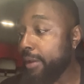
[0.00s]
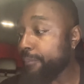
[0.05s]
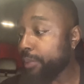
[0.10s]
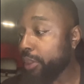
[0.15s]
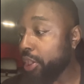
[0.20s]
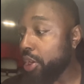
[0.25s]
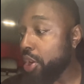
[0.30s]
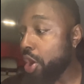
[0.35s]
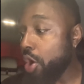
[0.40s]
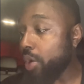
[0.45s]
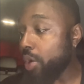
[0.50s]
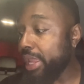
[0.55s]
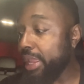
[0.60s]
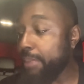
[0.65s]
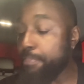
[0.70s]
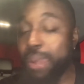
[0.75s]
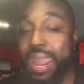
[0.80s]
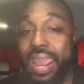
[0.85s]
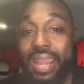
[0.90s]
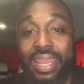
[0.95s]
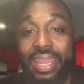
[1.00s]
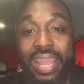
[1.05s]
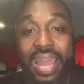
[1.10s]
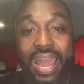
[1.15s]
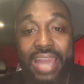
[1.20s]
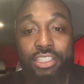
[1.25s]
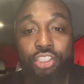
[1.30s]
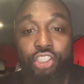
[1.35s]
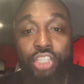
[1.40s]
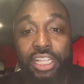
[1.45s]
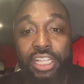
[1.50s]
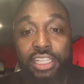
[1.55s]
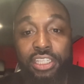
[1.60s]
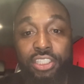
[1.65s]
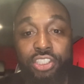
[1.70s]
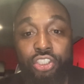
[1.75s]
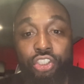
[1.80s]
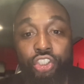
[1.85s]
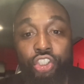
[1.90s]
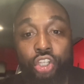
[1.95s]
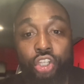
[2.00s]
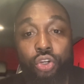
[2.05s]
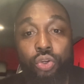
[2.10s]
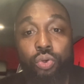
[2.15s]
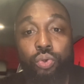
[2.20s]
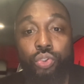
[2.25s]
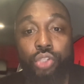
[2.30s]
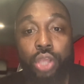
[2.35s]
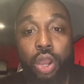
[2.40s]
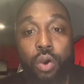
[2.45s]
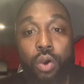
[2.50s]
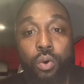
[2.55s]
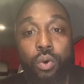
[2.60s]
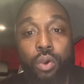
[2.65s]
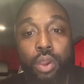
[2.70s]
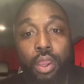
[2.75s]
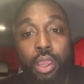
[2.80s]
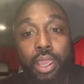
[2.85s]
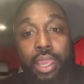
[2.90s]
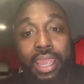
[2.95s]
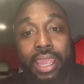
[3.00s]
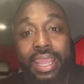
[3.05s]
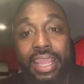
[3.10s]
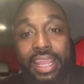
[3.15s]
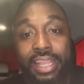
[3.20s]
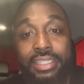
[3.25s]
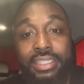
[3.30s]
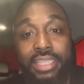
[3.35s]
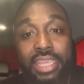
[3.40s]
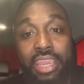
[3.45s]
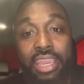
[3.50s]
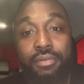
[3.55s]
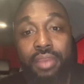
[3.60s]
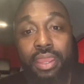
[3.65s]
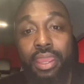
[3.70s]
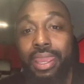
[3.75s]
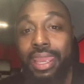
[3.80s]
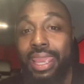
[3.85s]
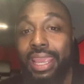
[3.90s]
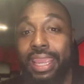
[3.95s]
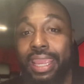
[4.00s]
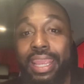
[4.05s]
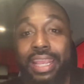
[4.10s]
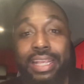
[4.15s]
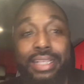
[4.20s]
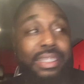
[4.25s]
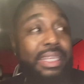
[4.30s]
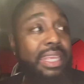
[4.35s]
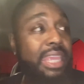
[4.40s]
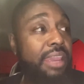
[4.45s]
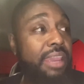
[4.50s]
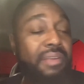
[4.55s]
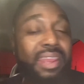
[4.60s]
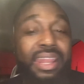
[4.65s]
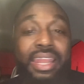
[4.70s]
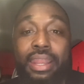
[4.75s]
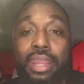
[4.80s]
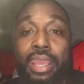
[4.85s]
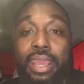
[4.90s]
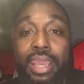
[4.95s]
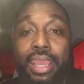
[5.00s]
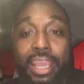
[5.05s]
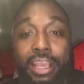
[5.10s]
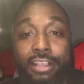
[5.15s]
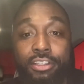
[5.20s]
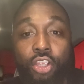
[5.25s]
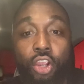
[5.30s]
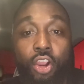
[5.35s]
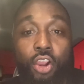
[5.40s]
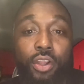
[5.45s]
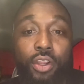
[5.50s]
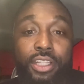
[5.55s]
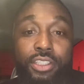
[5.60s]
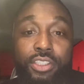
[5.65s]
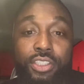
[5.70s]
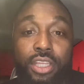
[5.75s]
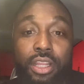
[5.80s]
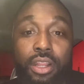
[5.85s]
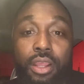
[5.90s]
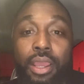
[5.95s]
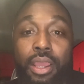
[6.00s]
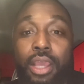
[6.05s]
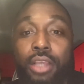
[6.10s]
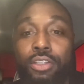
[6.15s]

you know, he barely got jeans and shoes on, and he's giving his earnings to the.